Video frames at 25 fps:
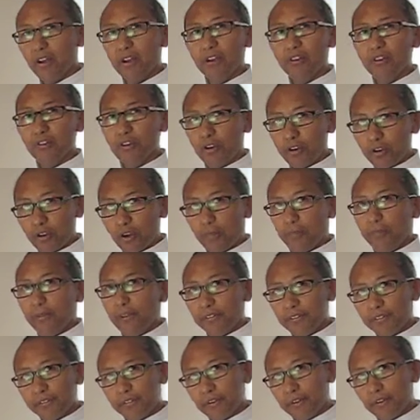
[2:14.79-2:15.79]
Turn off the
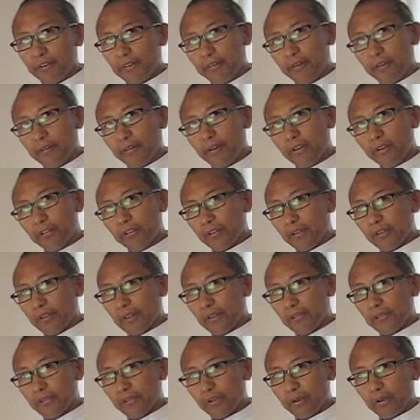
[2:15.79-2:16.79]
stove. So
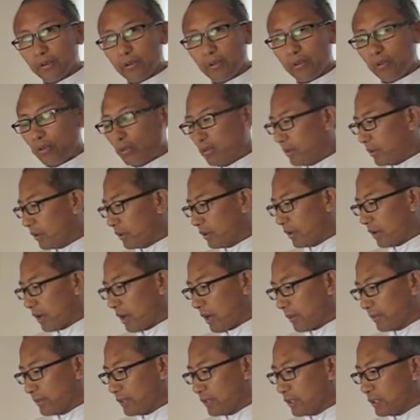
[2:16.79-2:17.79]
that's all you
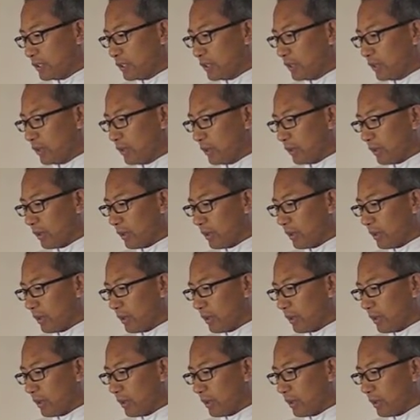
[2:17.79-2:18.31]
have to do.